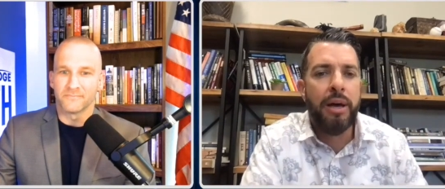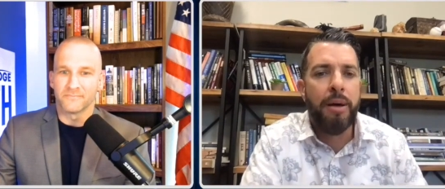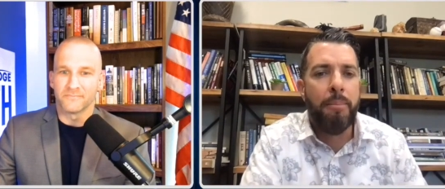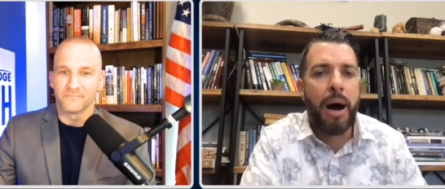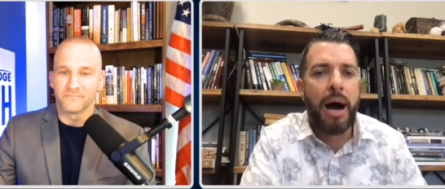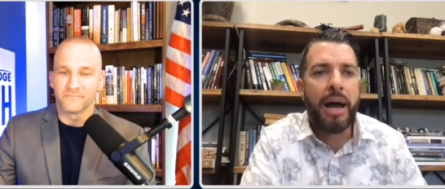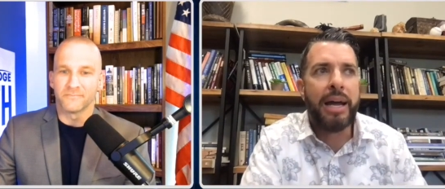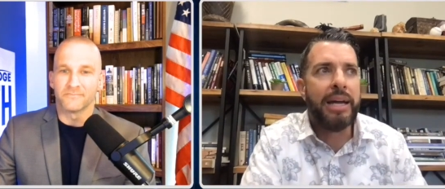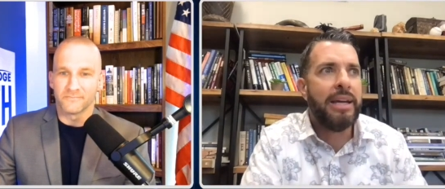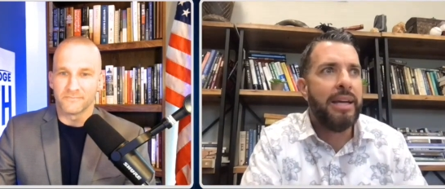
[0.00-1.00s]

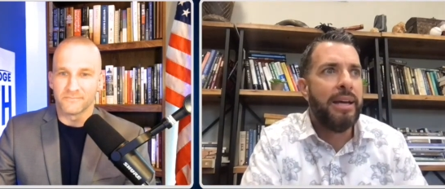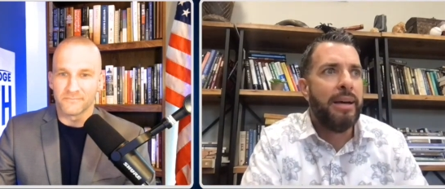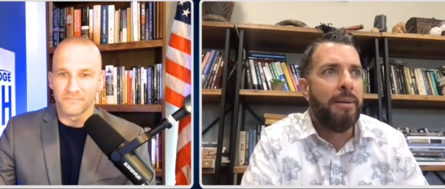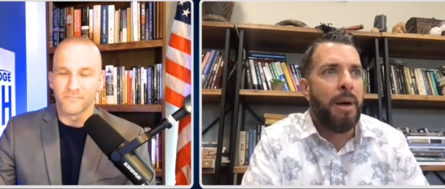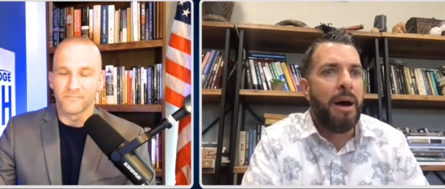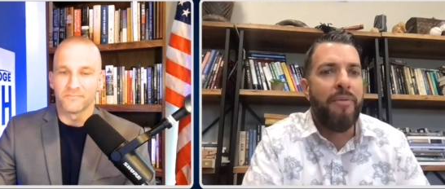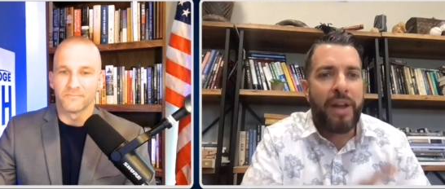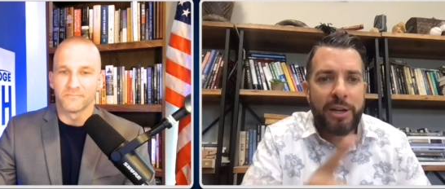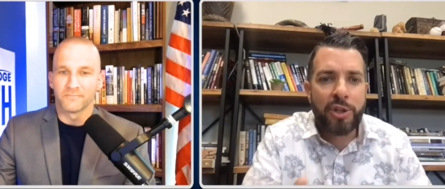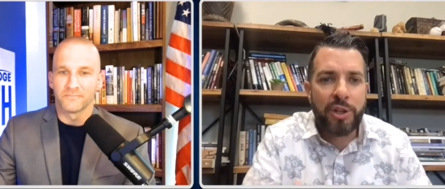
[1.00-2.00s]
Speaker 1: my
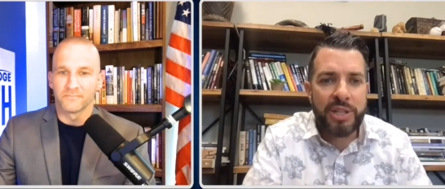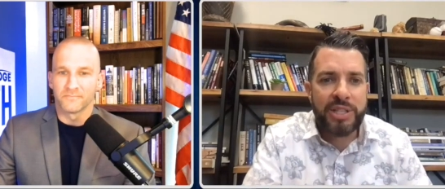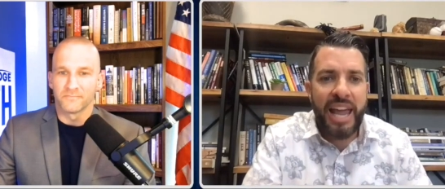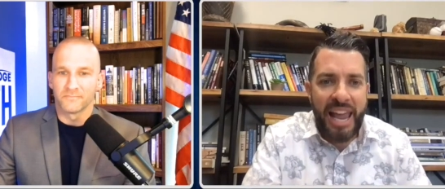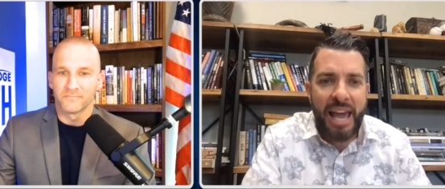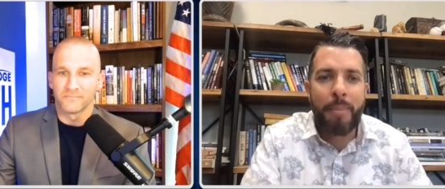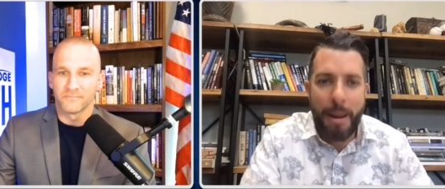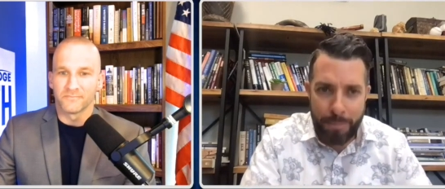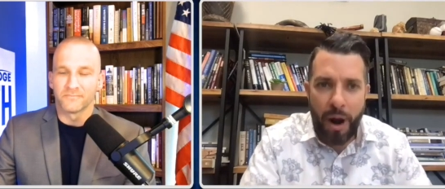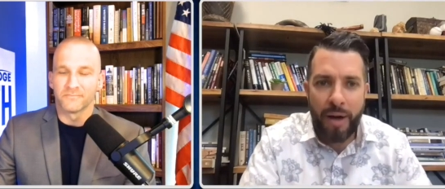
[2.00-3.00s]
evangelist and my
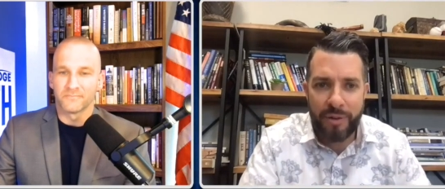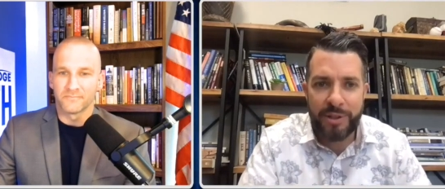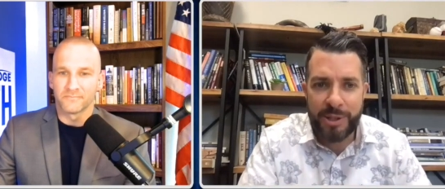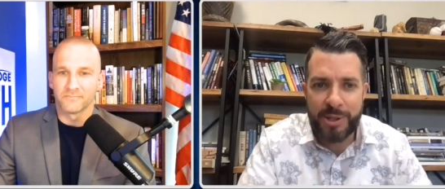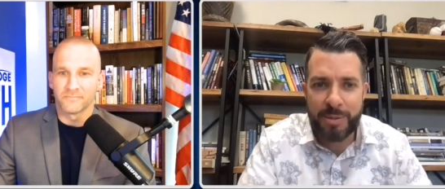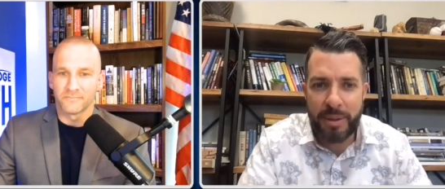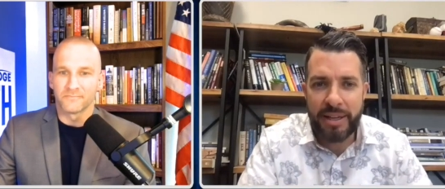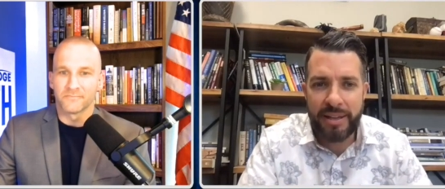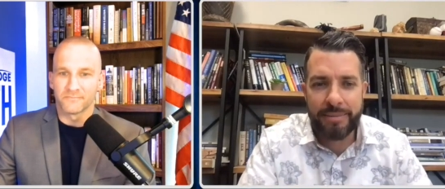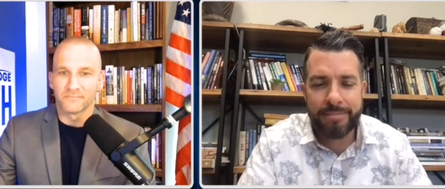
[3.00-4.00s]
prophet to
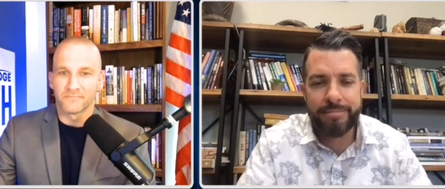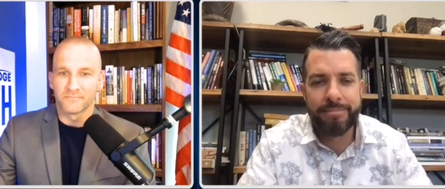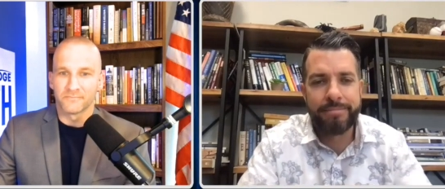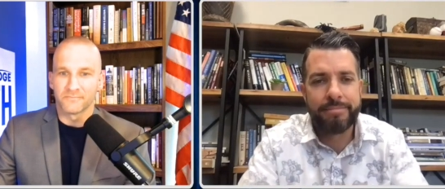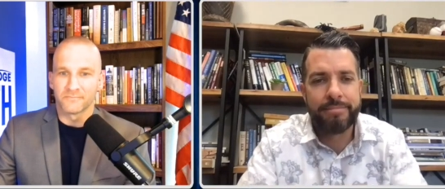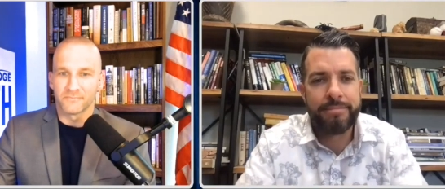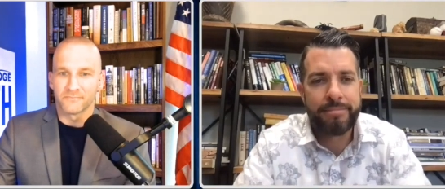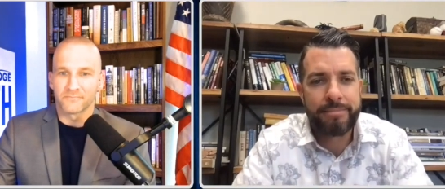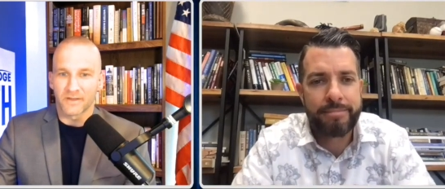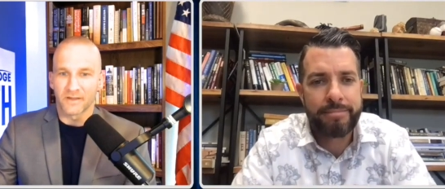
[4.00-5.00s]
speak.
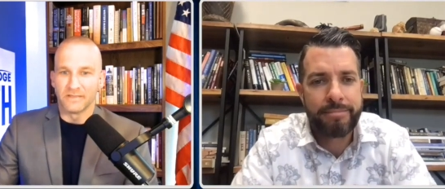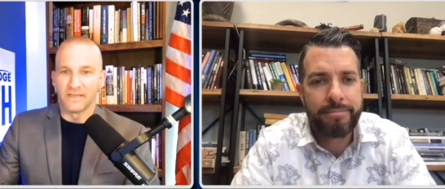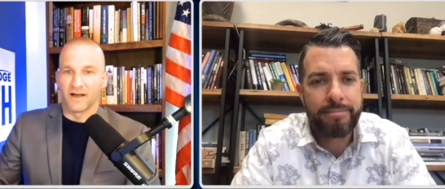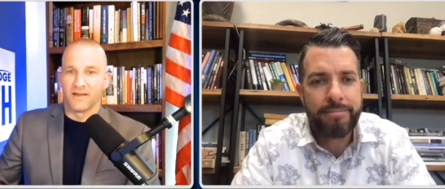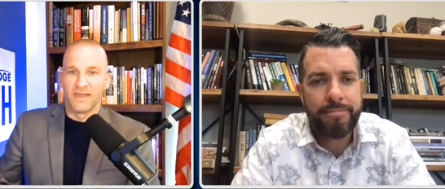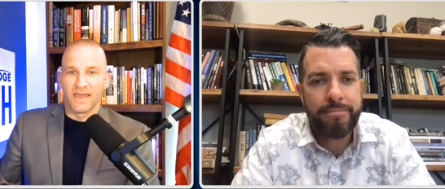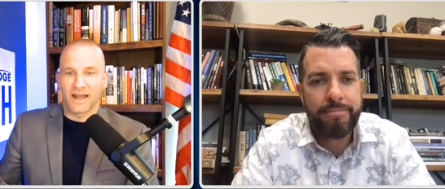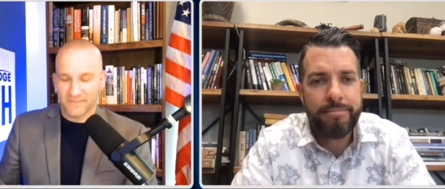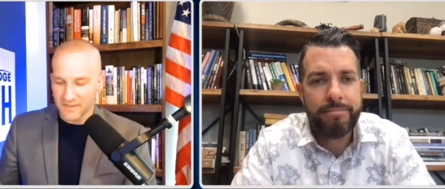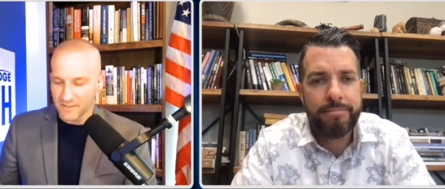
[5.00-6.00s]
Speaker 2: Yeah. And I
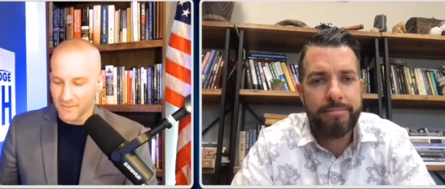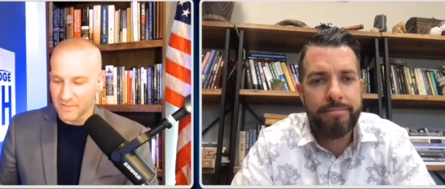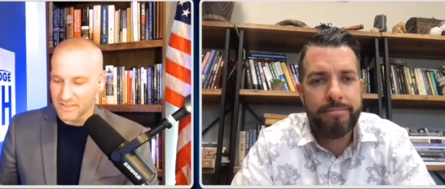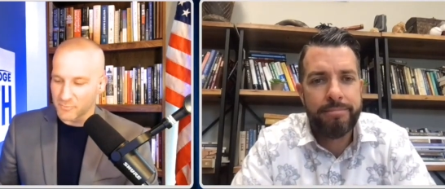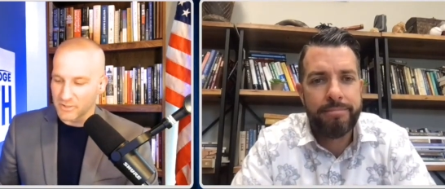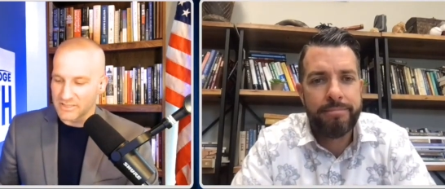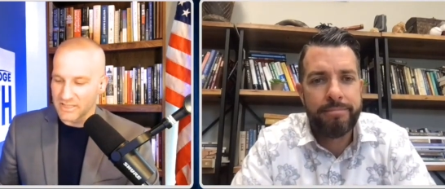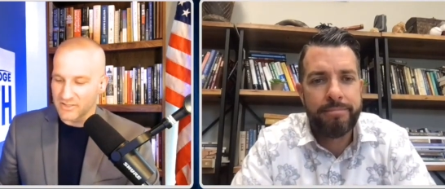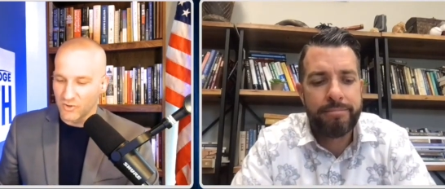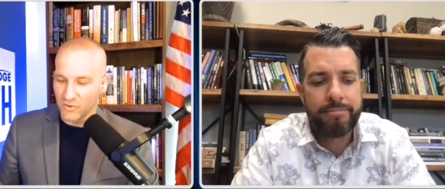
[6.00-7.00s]
think, I mean, this brings
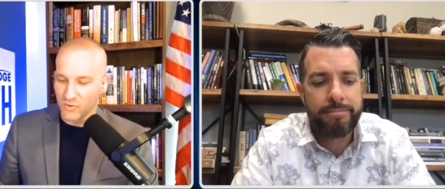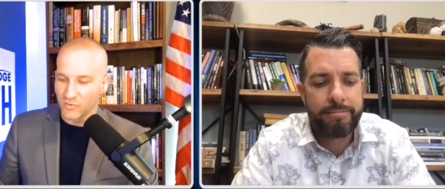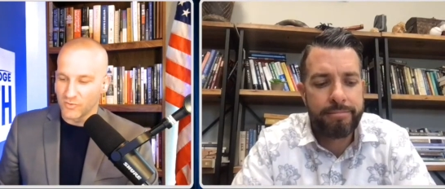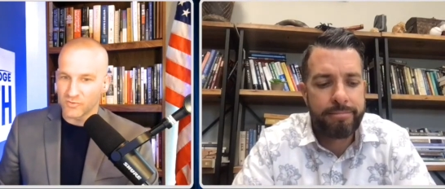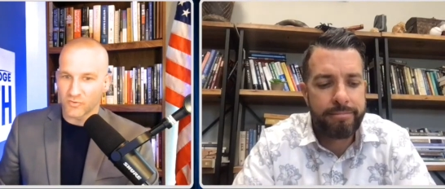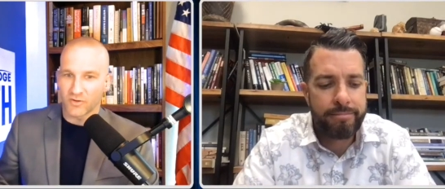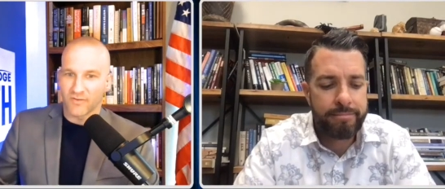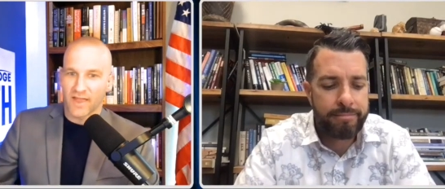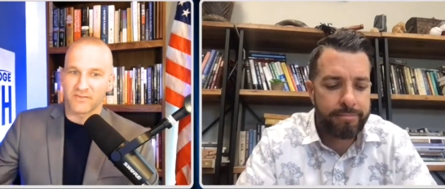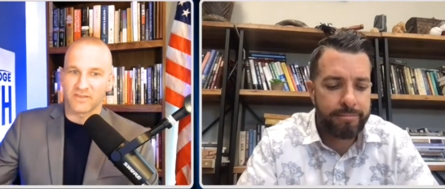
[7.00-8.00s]
into sort of
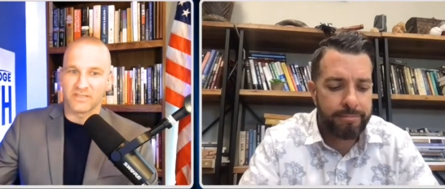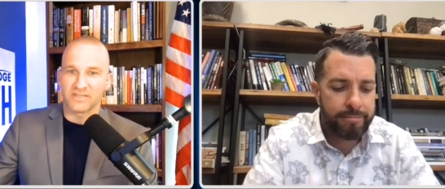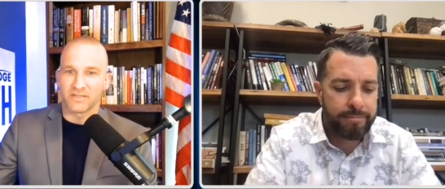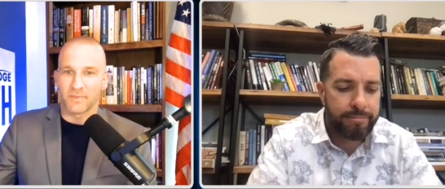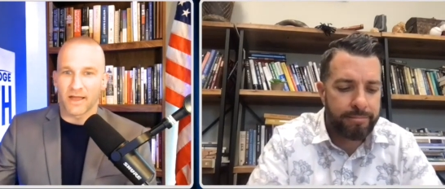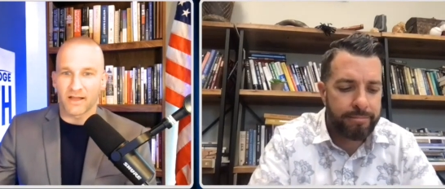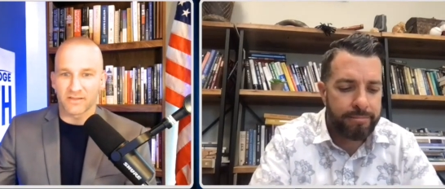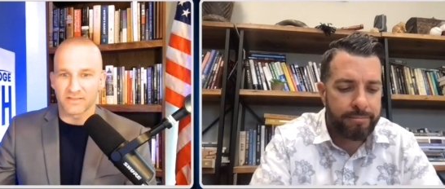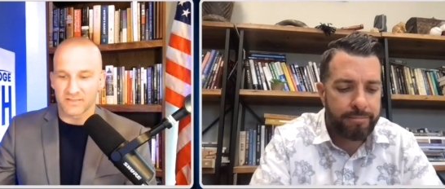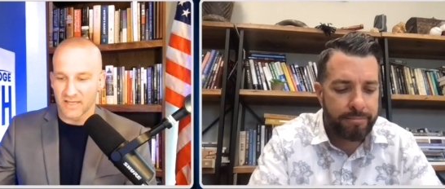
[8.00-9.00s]
having these in
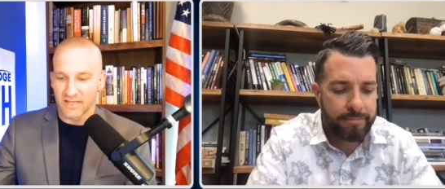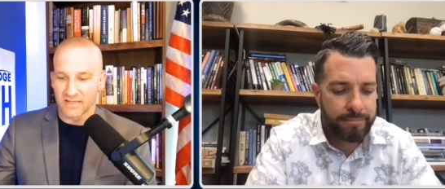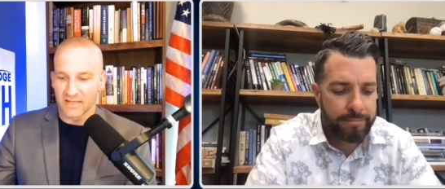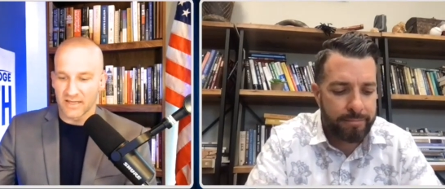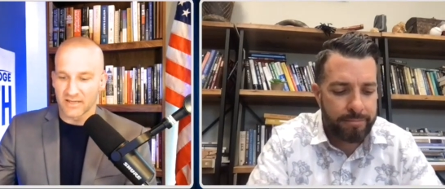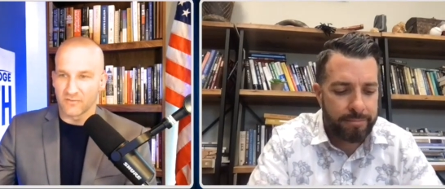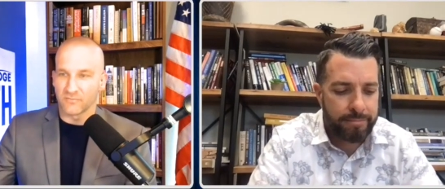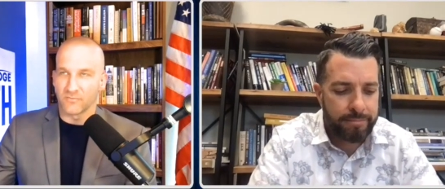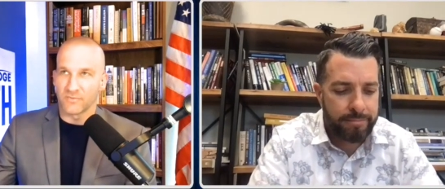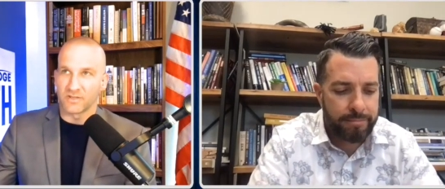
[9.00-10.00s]
balance and
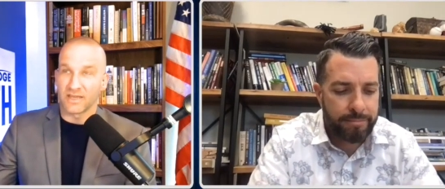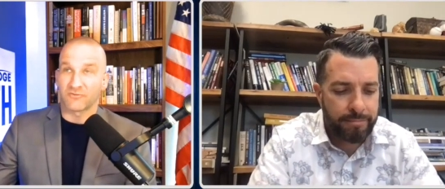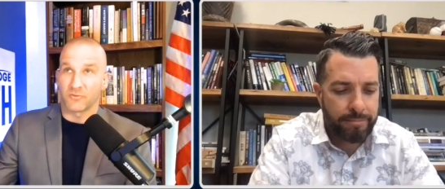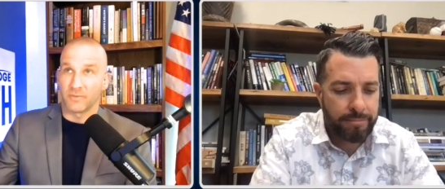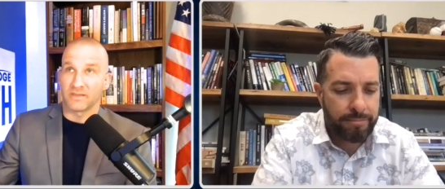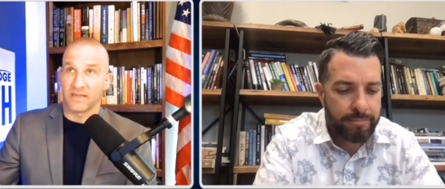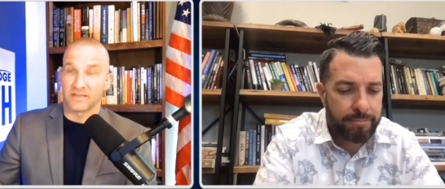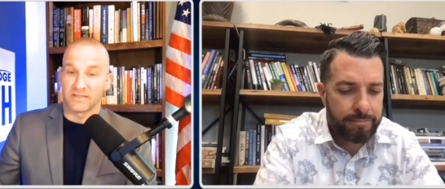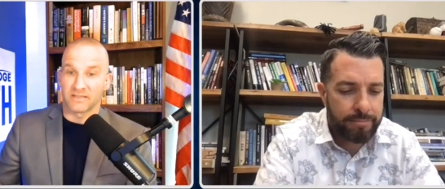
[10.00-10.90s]
the detriment that can